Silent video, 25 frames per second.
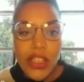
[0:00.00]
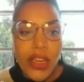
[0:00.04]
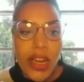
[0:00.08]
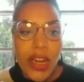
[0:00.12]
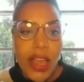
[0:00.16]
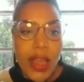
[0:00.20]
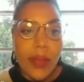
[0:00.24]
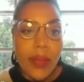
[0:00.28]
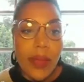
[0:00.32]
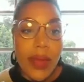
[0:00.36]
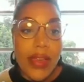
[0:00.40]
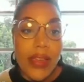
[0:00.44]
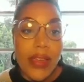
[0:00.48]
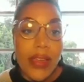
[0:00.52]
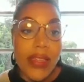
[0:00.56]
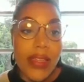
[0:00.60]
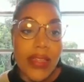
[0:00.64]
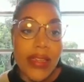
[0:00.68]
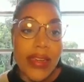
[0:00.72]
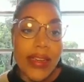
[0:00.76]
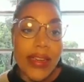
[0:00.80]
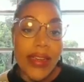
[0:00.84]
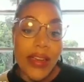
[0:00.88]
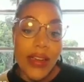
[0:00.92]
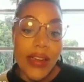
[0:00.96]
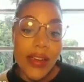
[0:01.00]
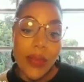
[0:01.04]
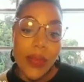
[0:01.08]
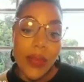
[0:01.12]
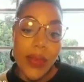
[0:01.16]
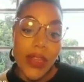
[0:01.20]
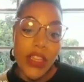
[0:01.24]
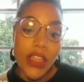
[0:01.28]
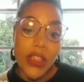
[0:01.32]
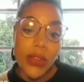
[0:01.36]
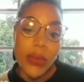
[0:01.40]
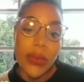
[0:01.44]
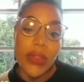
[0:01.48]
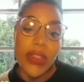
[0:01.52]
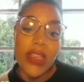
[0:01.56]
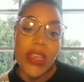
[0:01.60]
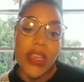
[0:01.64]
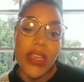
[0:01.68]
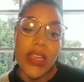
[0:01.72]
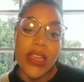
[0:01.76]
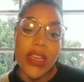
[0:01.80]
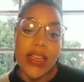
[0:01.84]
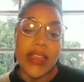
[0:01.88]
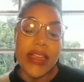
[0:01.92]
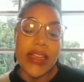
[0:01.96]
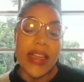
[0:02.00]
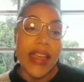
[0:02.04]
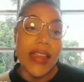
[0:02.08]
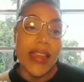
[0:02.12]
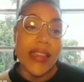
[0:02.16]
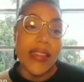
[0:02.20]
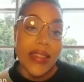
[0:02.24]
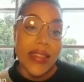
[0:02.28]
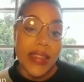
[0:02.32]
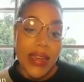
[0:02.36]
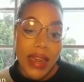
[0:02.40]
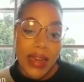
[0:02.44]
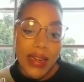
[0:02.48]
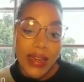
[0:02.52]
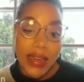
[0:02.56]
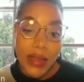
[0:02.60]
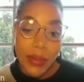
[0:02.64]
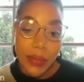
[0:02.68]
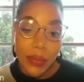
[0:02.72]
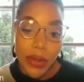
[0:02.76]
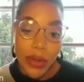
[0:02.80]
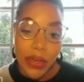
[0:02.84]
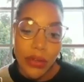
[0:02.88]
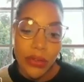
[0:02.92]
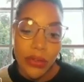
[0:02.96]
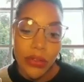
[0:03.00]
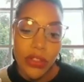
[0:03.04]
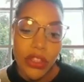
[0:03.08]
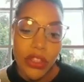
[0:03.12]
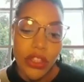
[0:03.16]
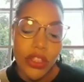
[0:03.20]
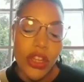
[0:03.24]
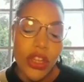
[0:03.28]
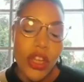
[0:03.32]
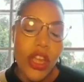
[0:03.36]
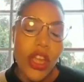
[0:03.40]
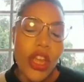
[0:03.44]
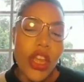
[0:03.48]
I'm basically going to be using a case study approach